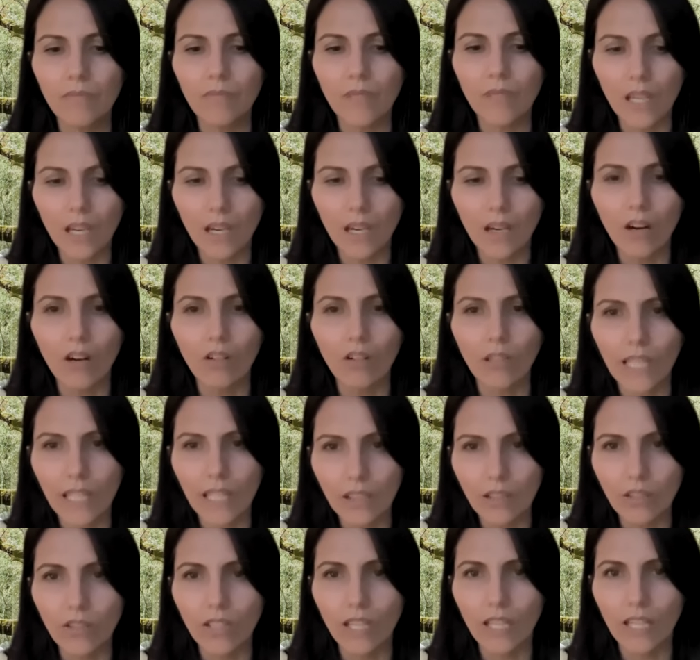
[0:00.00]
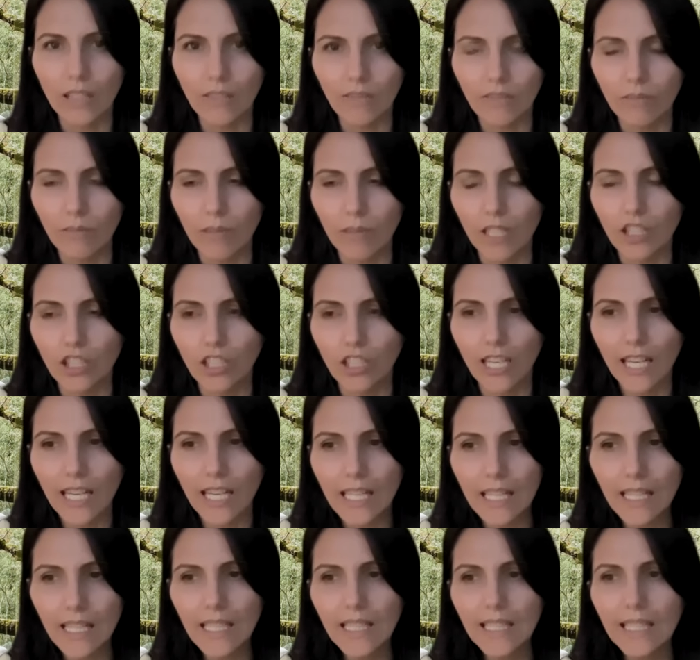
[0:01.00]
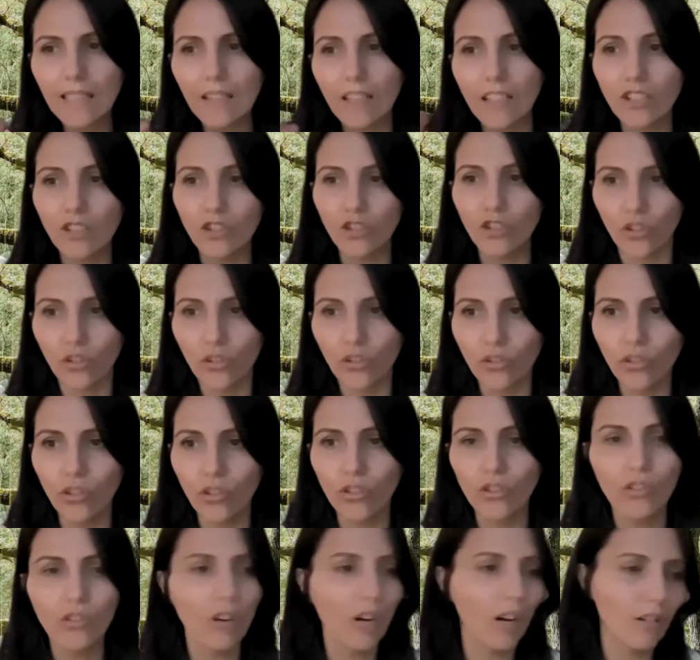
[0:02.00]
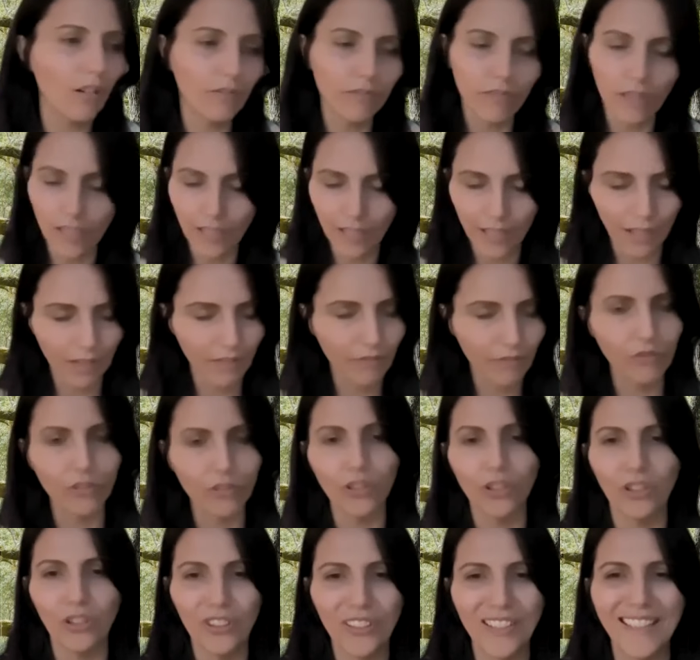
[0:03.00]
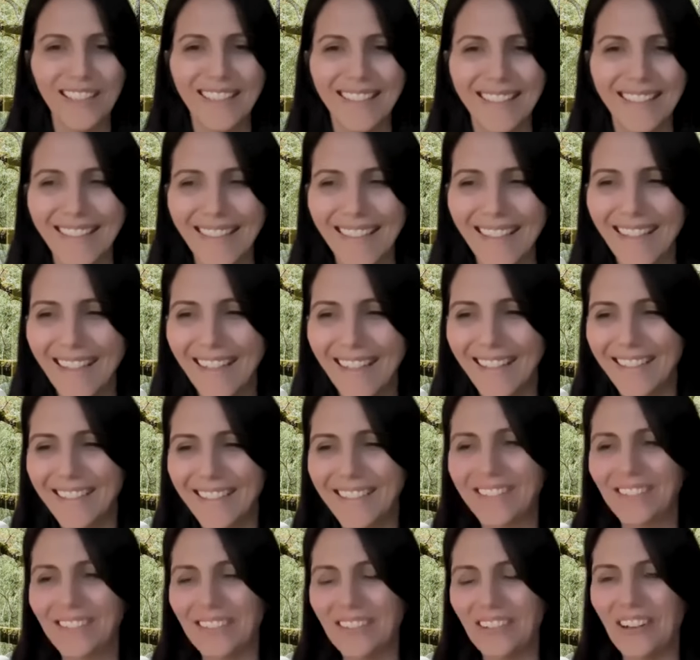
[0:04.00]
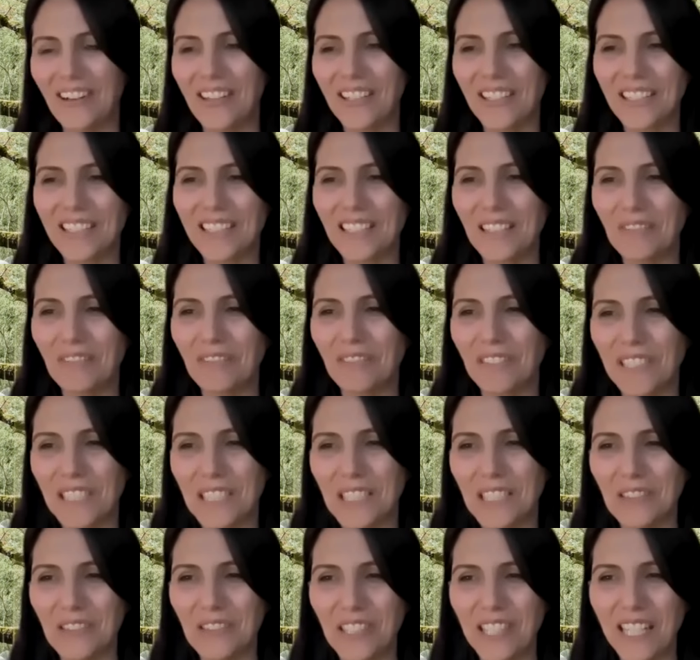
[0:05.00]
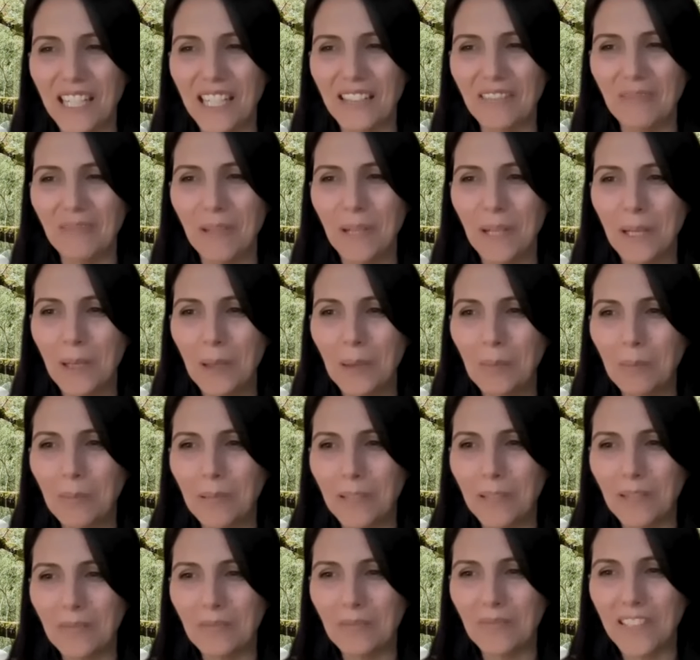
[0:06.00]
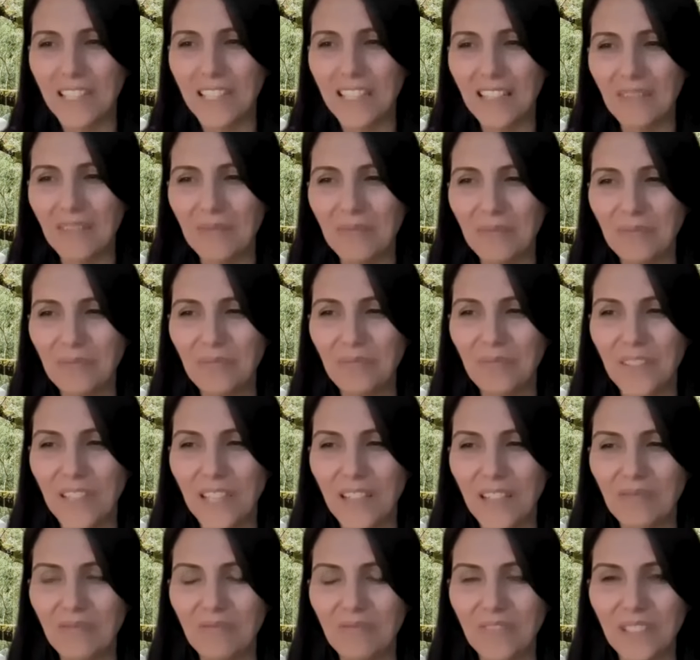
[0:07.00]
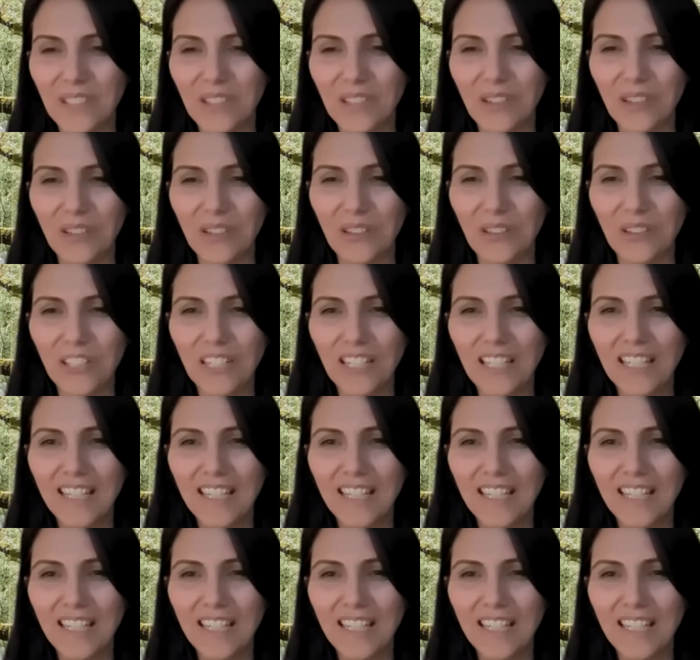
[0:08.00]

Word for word: I'll get you that information. Anything that I don't know, I'll find out for you. So I can definitely do that. But yeah. So